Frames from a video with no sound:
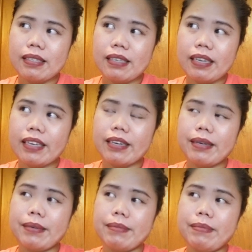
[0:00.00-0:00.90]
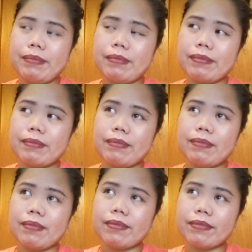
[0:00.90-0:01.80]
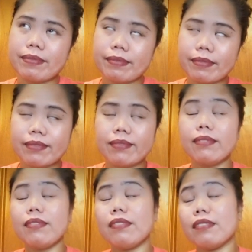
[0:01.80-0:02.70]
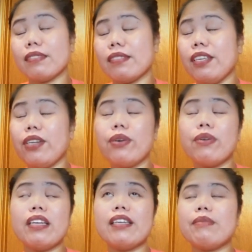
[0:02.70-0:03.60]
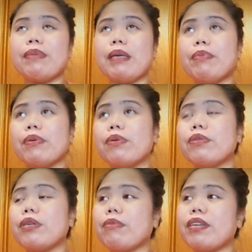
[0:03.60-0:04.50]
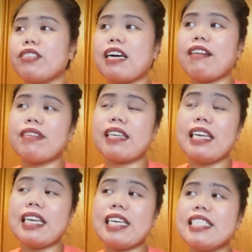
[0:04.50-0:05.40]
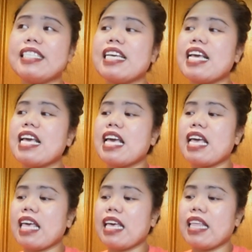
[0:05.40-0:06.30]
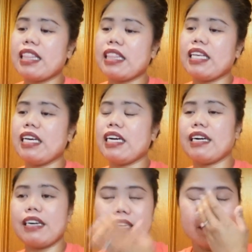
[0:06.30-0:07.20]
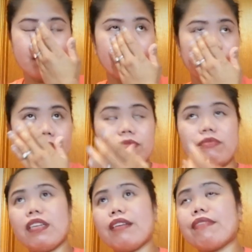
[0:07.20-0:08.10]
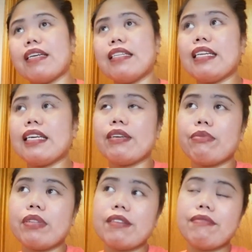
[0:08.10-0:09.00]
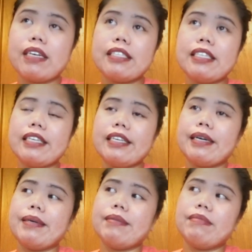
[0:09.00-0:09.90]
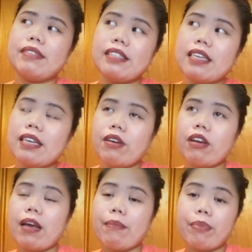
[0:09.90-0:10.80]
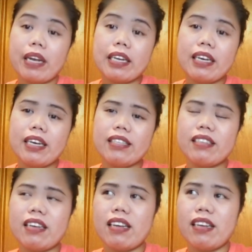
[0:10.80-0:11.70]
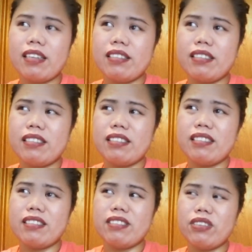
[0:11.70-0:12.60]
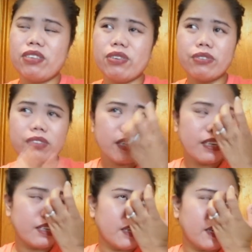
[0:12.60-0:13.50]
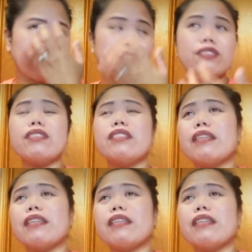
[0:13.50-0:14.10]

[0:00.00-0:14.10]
you know, a lot of people don't want to have a kid, and when they finally get pregnant, and you know, like I could